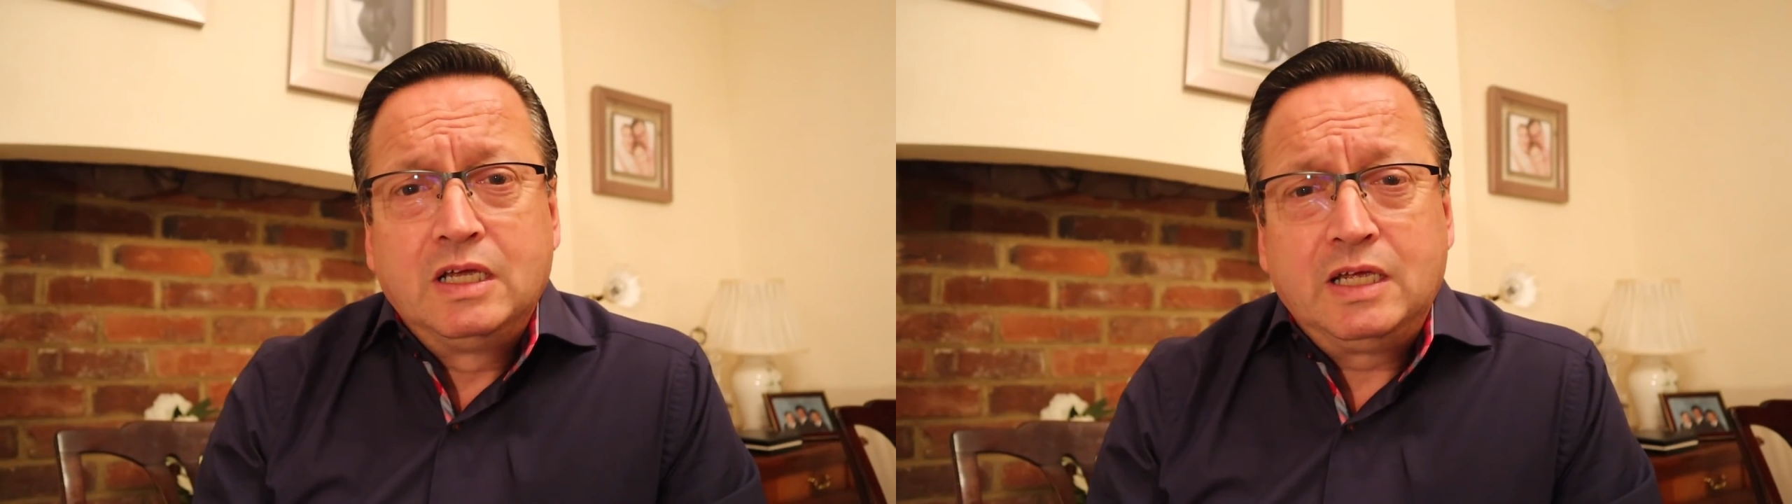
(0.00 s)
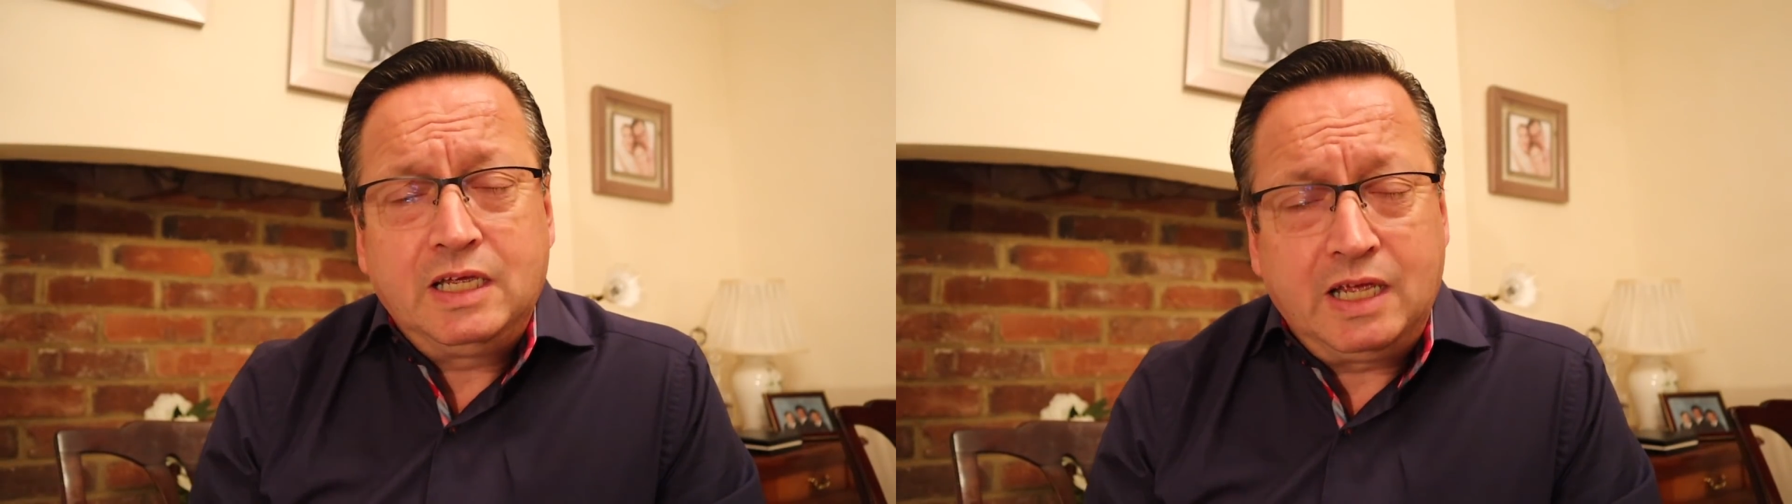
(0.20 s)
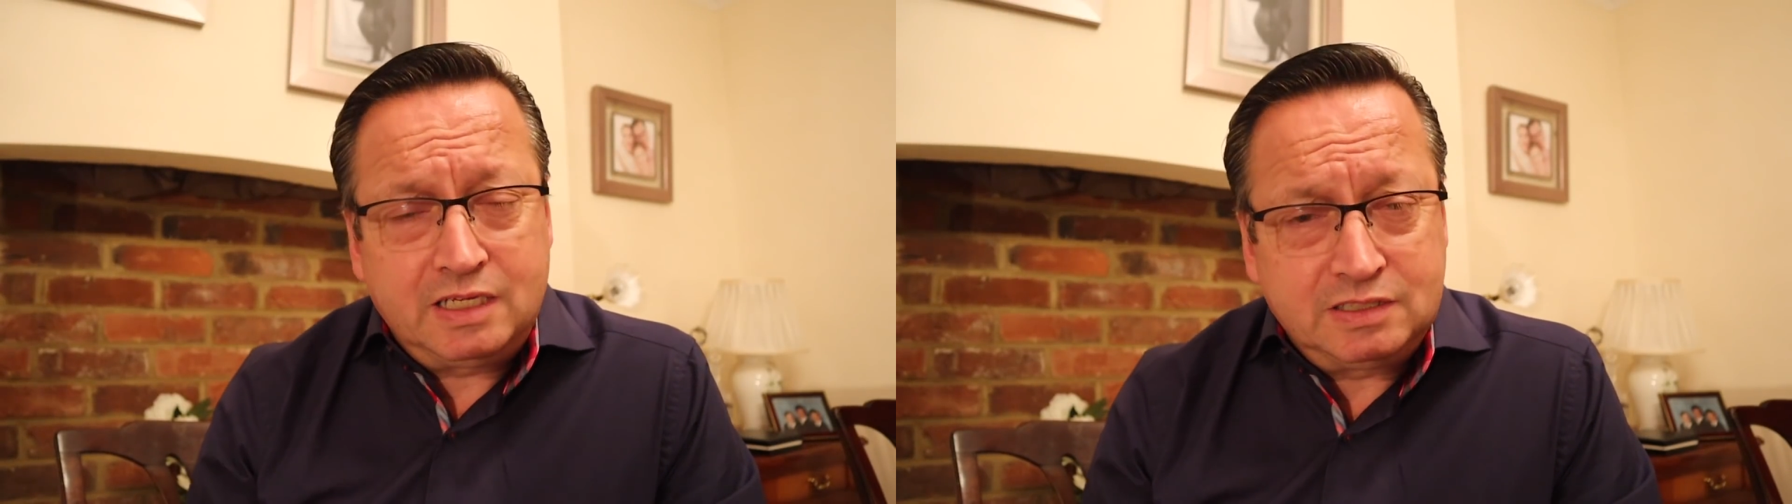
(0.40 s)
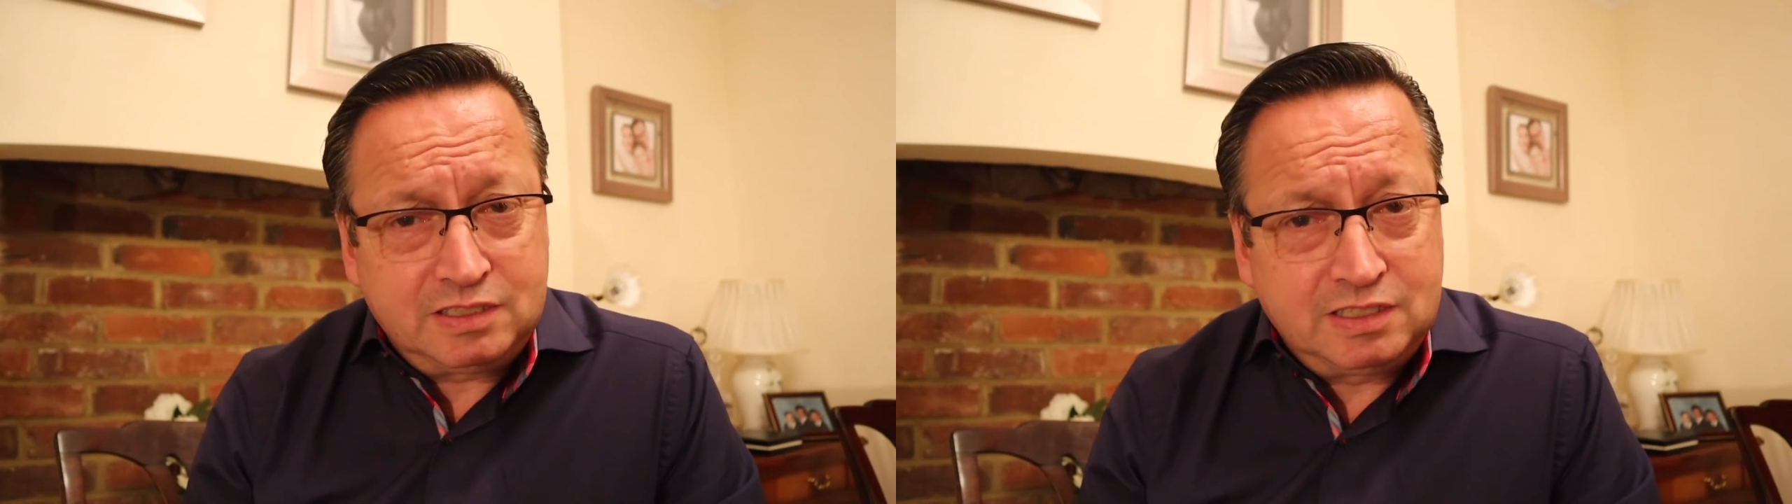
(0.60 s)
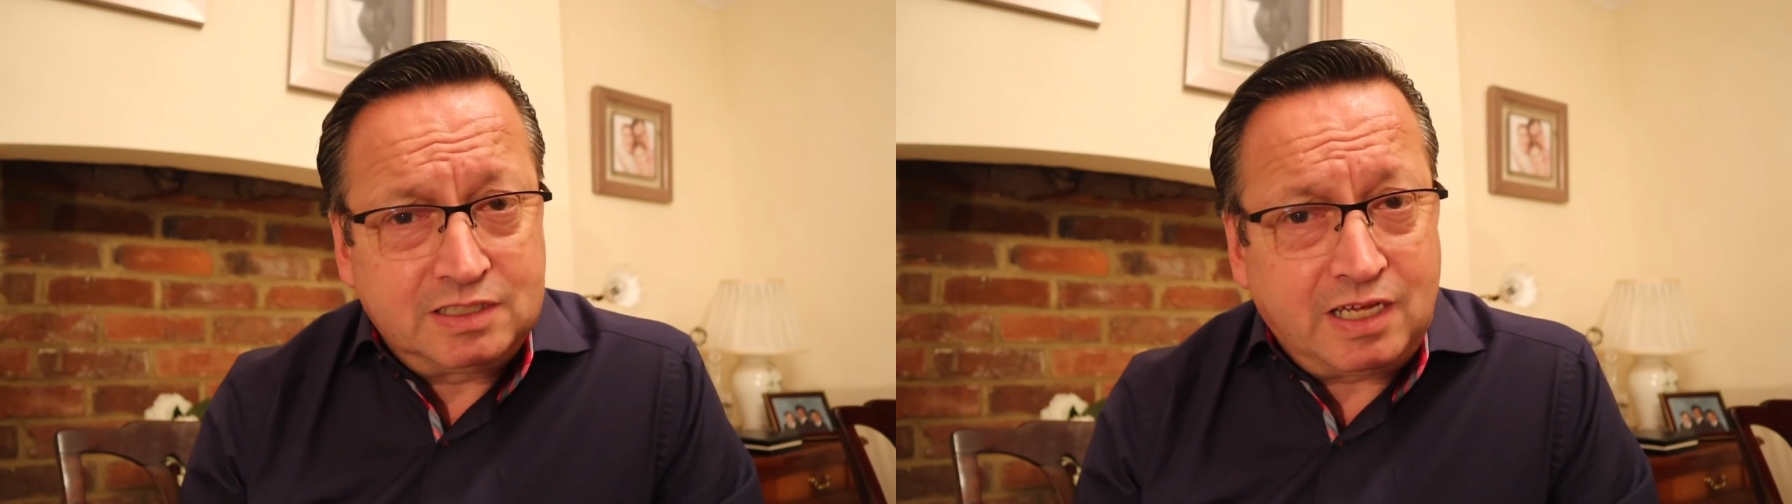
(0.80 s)
He has
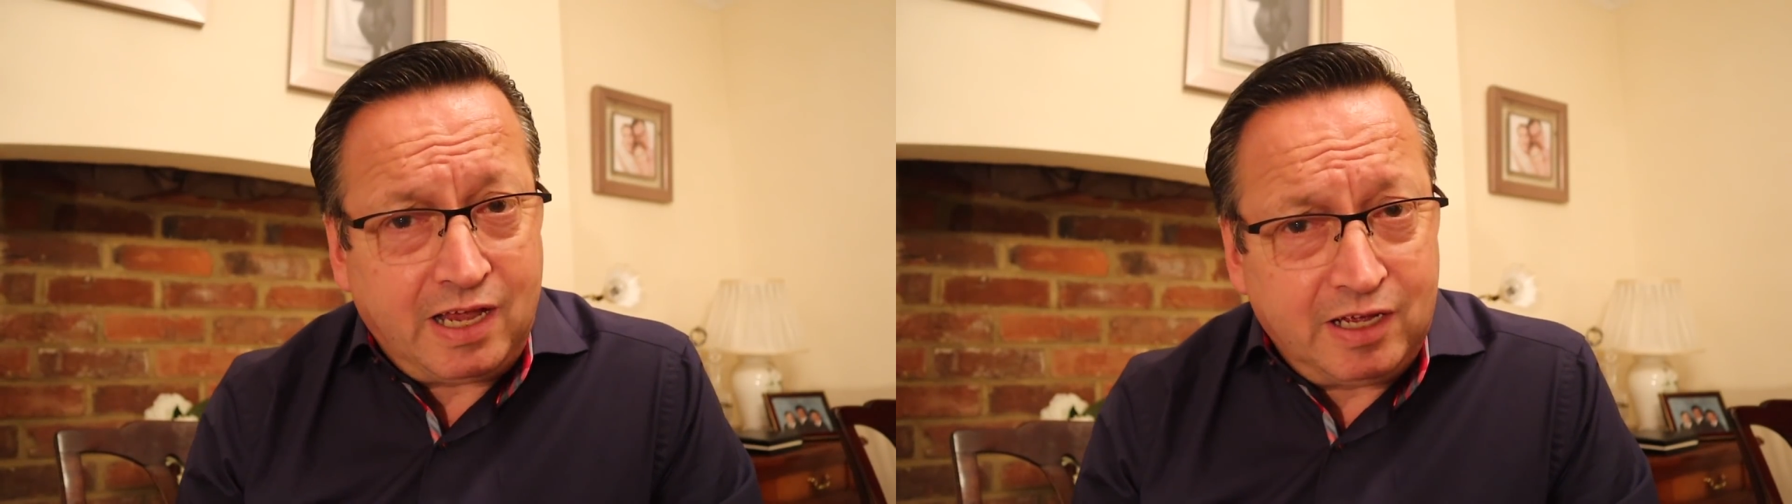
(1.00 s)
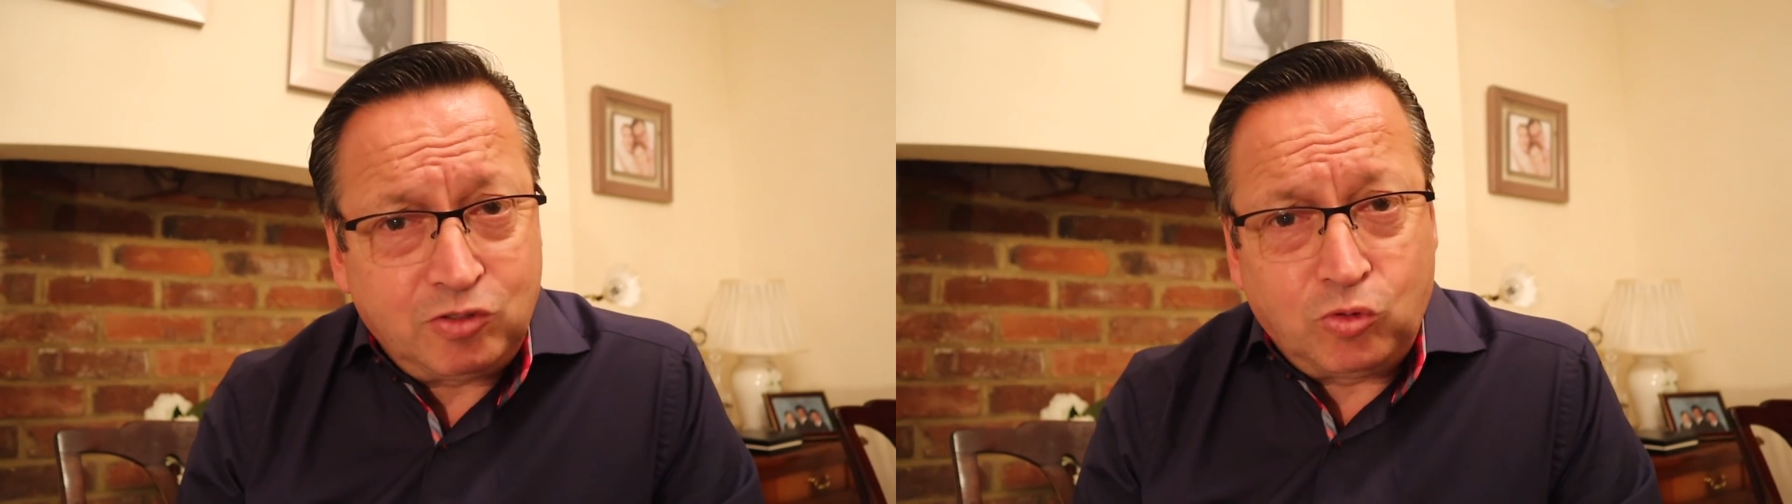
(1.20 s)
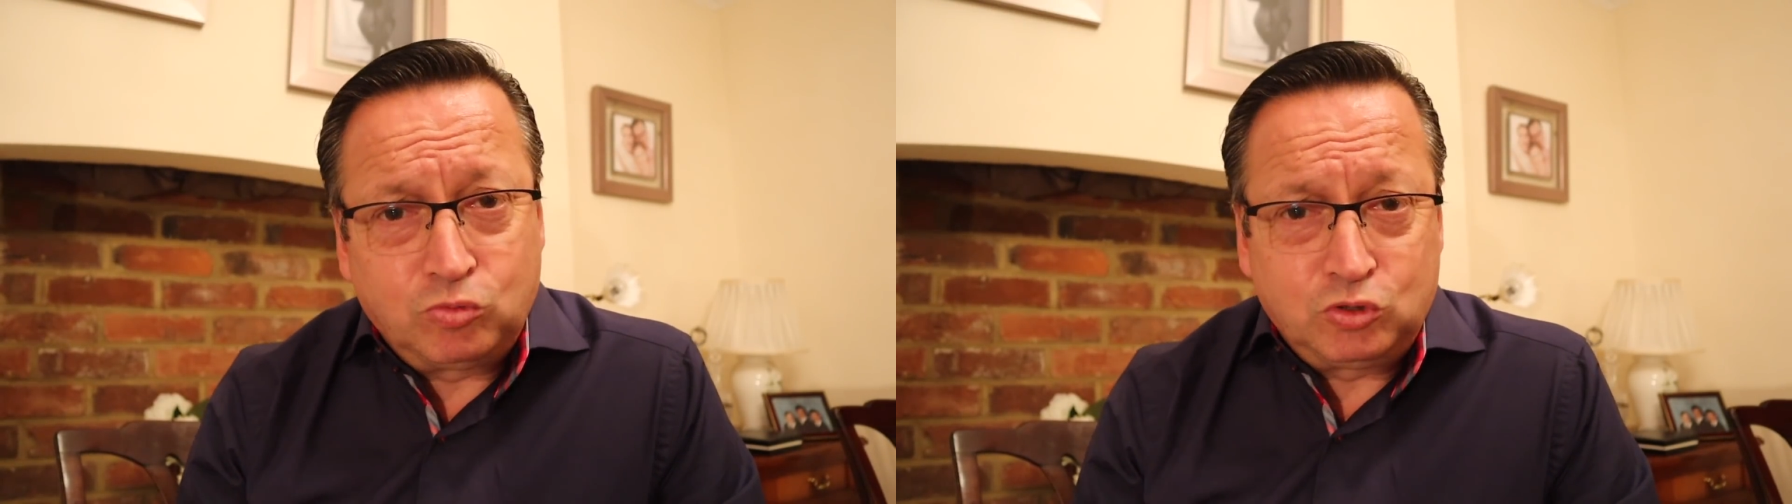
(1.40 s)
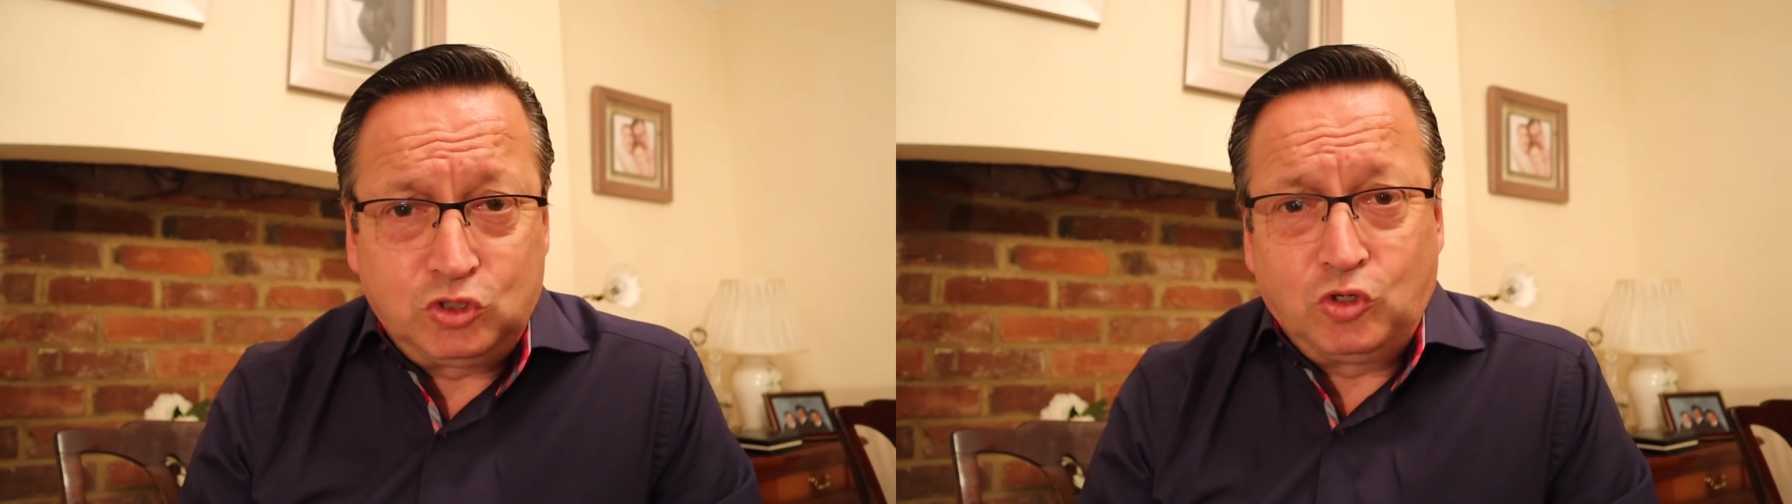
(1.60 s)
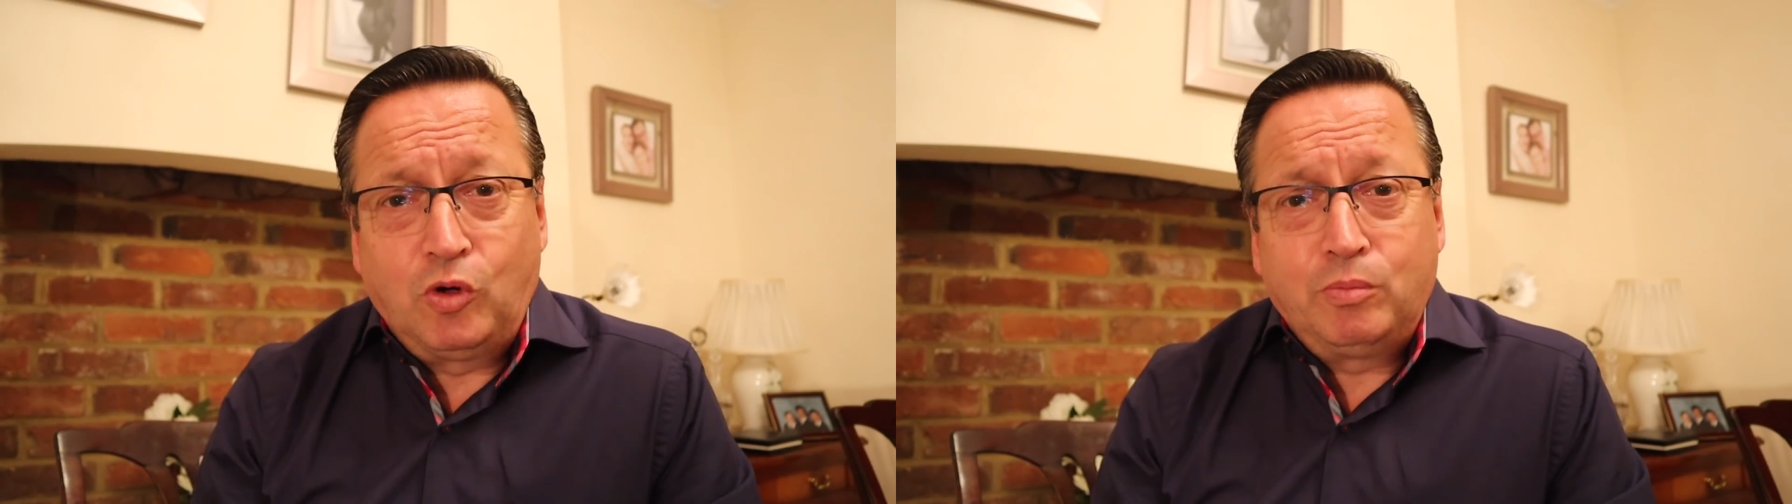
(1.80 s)
this adult
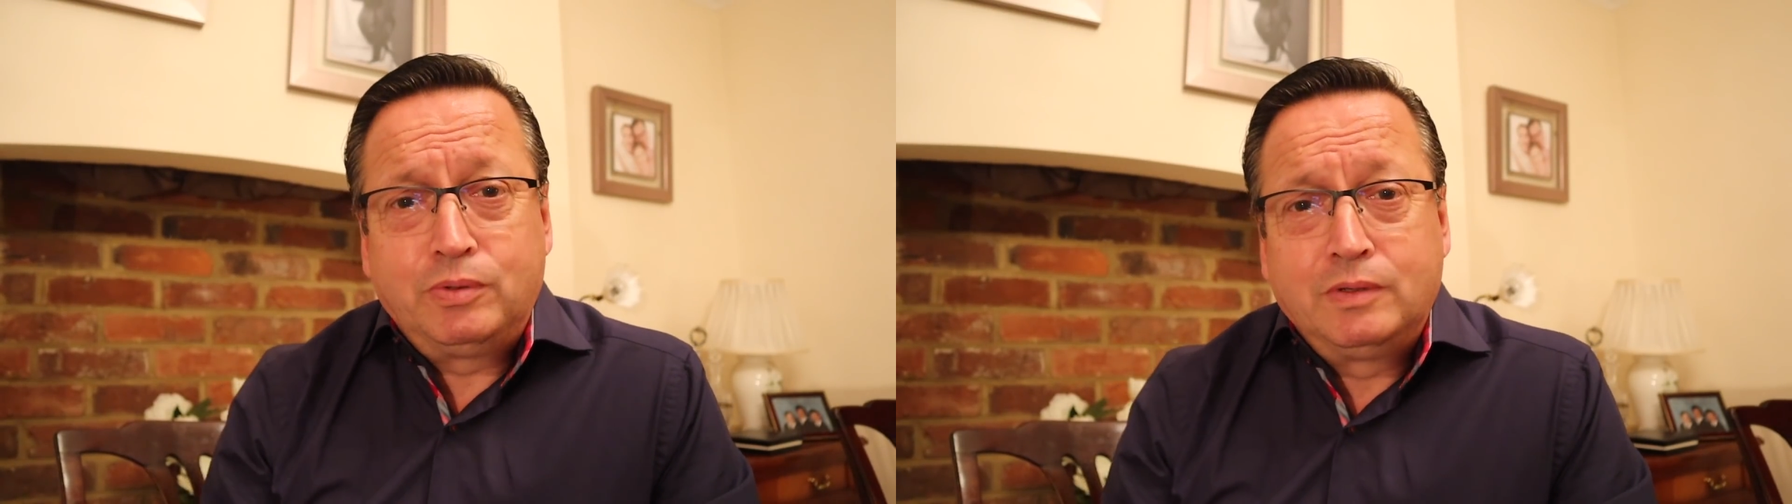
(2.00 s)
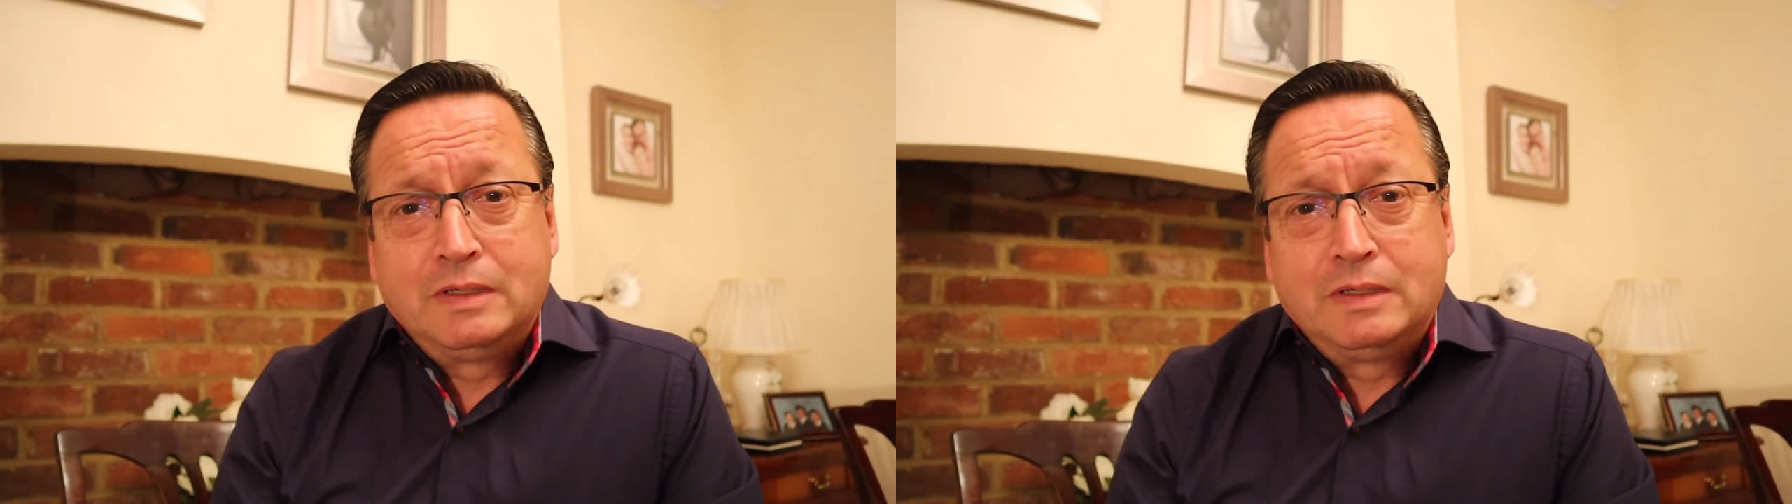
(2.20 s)
shop.